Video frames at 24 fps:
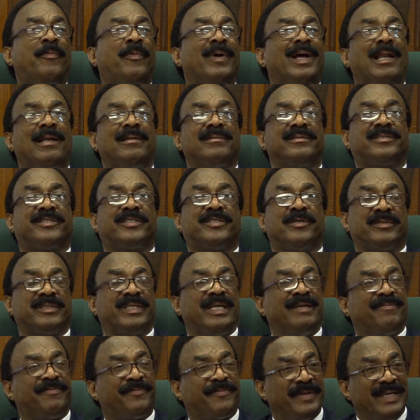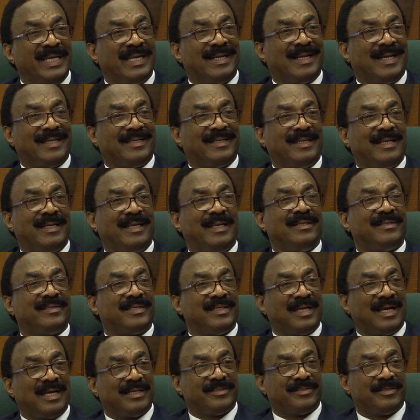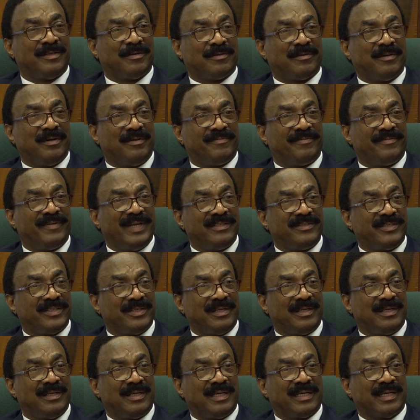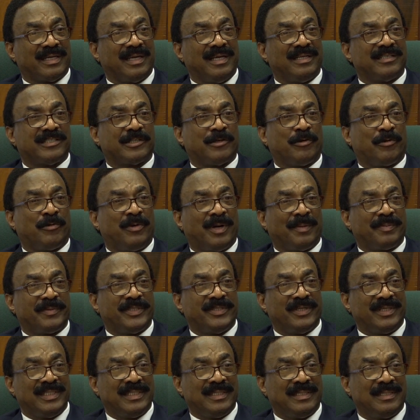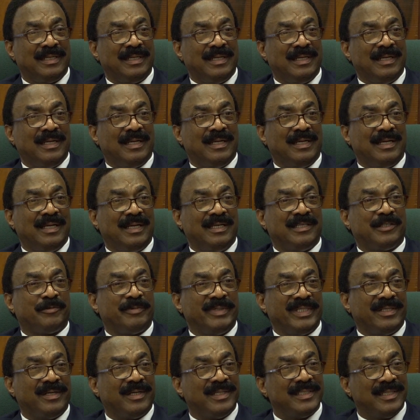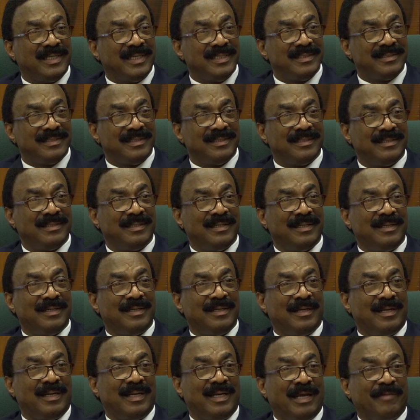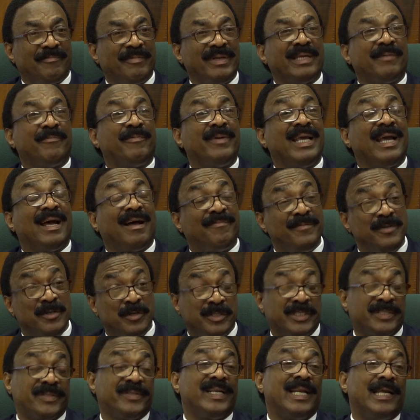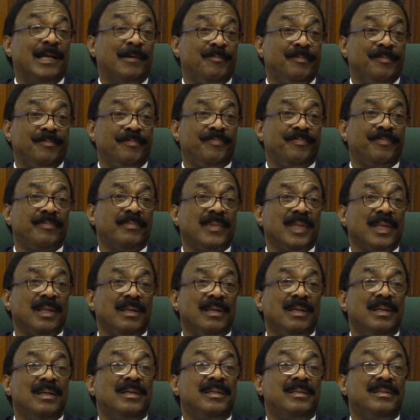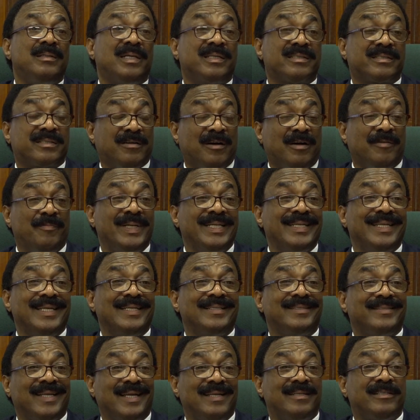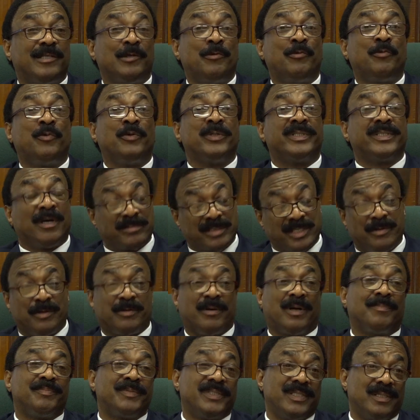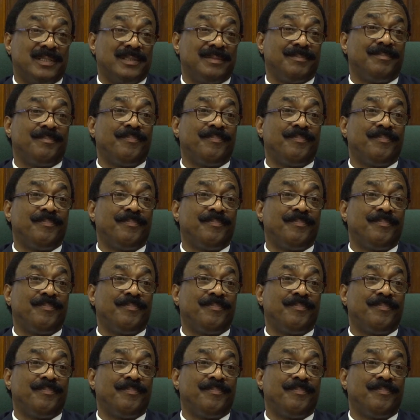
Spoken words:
Well, so they feel that the International Convention Against Corruption is redundant? We have news to them. This government intends to root out corruption.